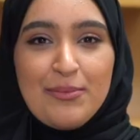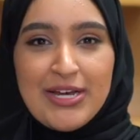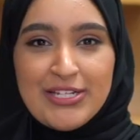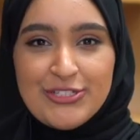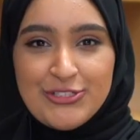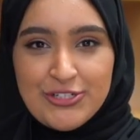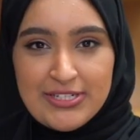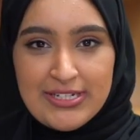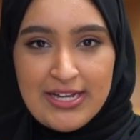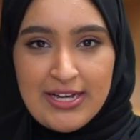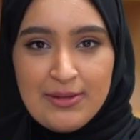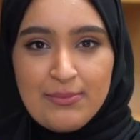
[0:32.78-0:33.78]
Manage your
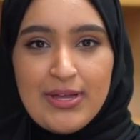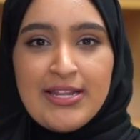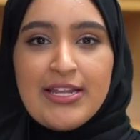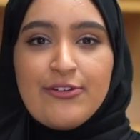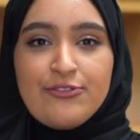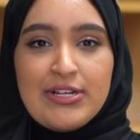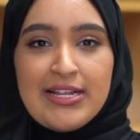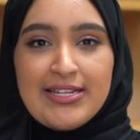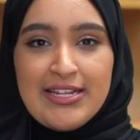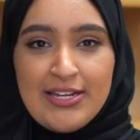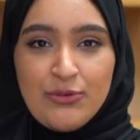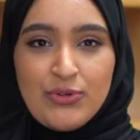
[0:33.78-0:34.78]
time and never
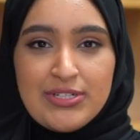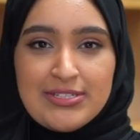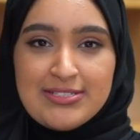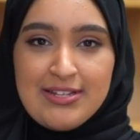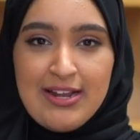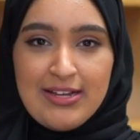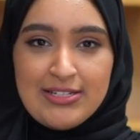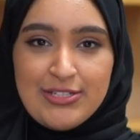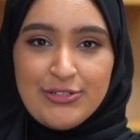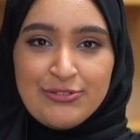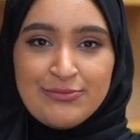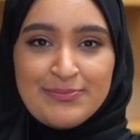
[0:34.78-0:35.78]
let anyone distract
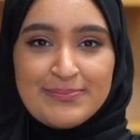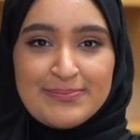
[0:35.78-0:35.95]
you.